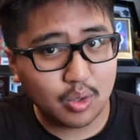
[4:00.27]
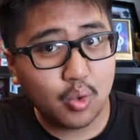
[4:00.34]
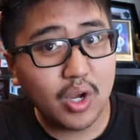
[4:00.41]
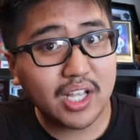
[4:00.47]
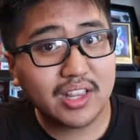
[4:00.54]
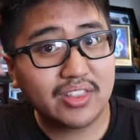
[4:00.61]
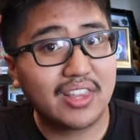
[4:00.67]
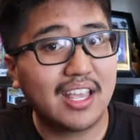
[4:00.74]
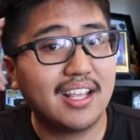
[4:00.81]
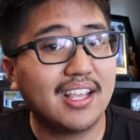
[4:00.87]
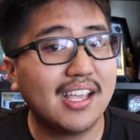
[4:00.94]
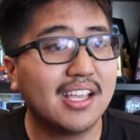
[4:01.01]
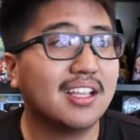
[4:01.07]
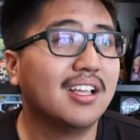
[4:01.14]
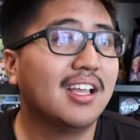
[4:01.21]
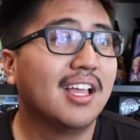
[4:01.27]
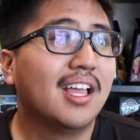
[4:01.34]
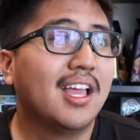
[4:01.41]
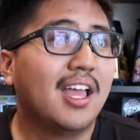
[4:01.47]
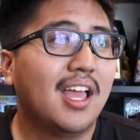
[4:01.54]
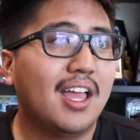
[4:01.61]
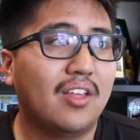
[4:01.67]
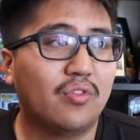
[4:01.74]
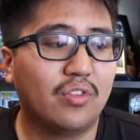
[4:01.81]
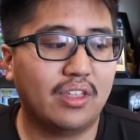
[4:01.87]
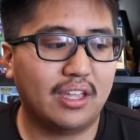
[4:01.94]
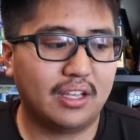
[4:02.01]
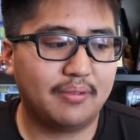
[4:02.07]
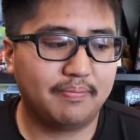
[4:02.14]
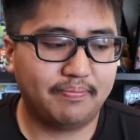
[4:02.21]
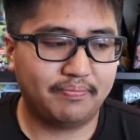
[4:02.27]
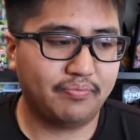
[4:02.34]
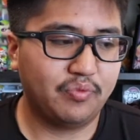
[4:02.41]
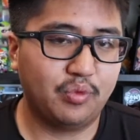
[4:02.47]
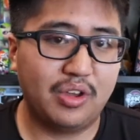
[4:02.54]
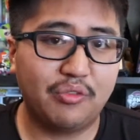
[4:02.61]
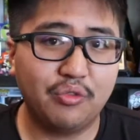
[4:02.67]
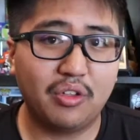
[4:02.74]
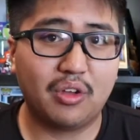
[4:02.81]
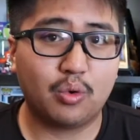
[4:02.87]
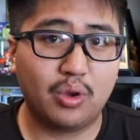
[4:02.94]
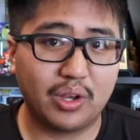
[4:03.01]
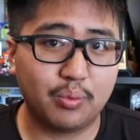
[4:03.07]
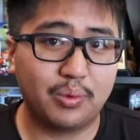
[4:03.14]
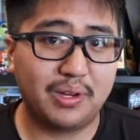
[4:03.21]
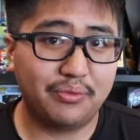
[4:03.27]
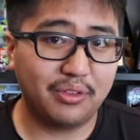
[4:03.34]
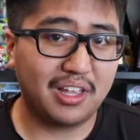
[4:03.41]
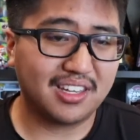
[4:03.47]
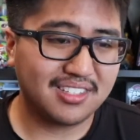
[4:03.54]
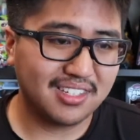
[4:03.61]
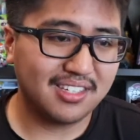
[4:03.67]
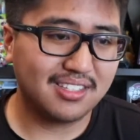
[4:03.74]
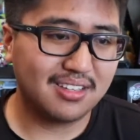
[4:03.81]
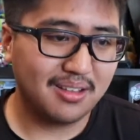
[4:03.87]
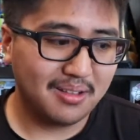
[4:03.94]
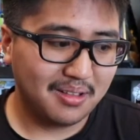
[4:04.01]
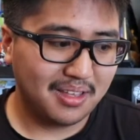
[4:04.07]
quick thinking and like quick reflexes,